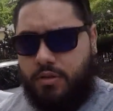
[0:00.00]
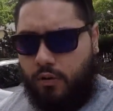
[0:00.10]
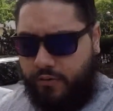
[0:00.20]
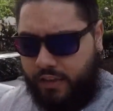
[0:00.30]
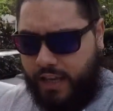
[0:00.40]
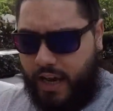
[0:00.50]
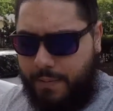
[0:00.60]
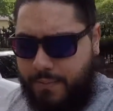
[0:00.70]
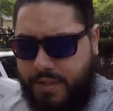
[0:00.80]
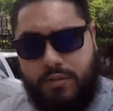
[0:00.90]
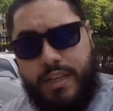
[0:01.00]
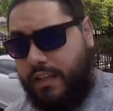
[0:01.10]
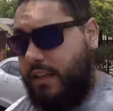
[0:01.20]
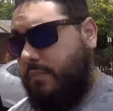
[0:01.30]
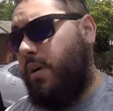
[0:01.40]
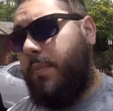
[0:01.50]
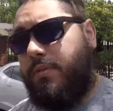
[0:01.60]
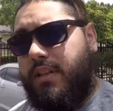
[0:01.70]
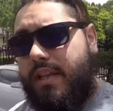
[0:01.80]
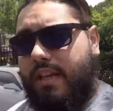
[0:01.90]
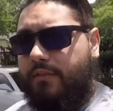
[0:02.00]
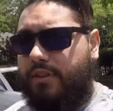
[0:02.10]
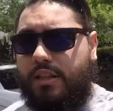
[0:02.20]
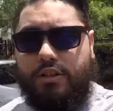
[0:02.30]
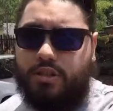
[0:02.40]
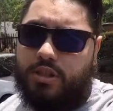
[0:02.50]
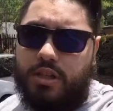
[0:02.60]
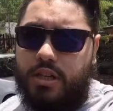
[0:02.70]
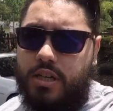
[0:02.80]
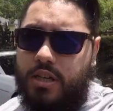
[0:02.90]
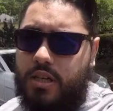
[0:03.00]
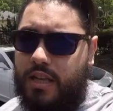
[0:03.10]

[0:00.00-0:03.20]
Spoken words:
Hopefully I'm still healing properly and everything looks good,